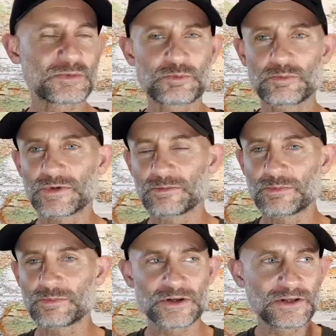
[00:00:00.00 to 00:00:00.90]
to
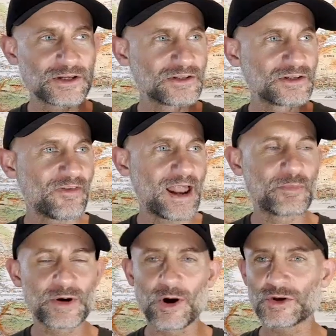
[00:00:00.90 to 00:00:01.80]

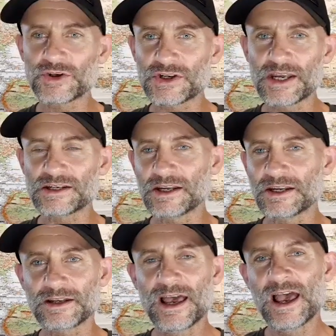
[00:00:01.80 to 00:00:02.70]
develop consciousness,
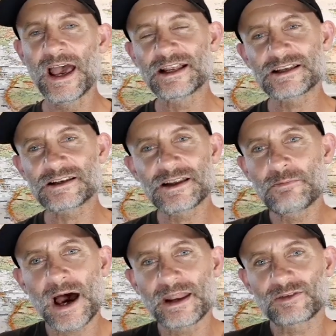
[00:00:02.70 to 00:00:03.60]
and it's just a
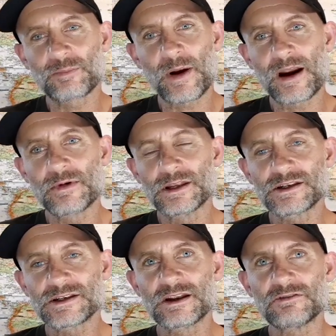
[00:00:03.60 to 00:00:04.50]
mad experiment,
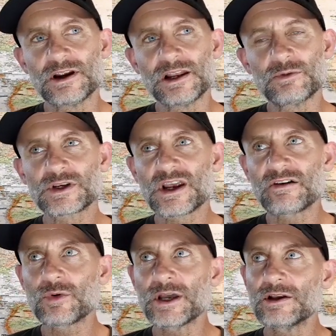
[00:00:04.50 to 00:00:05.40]
isn't it? Really, whichever
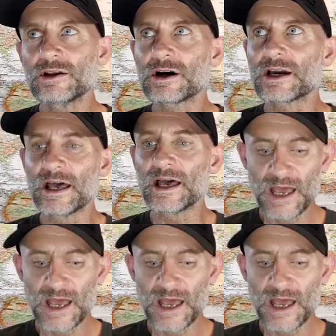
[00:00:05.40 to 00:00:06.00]
way you look at it.